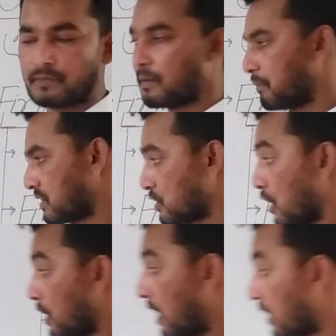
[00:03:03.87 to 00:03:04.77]

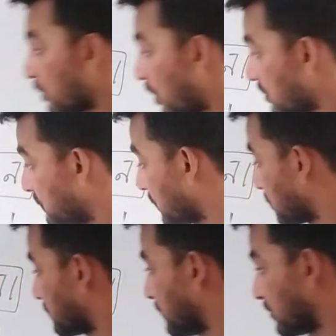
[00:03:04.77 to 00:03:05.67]
But a
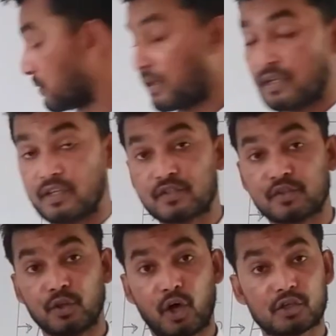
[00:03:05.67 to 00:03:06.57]
non-finite verb is
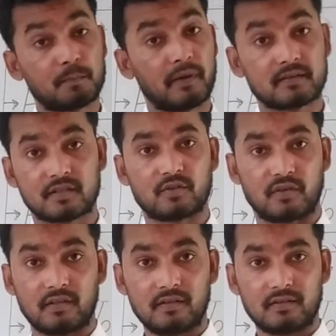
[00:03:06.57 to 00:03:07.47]
not
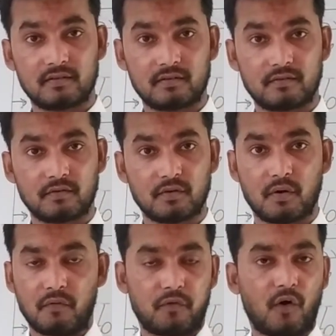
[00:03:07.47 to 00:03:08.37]
mandatory
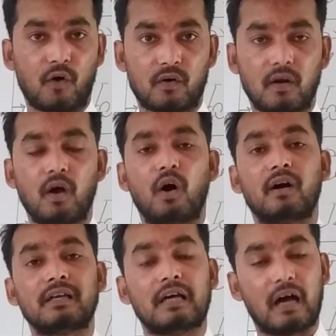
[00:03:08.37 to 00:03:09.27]

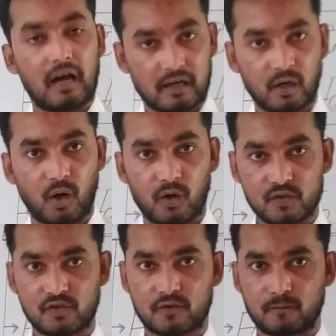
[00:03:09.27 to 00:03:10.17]
for a
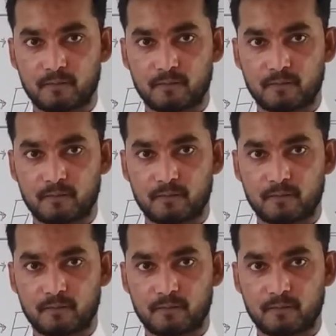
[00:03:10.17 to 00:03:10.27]
clause.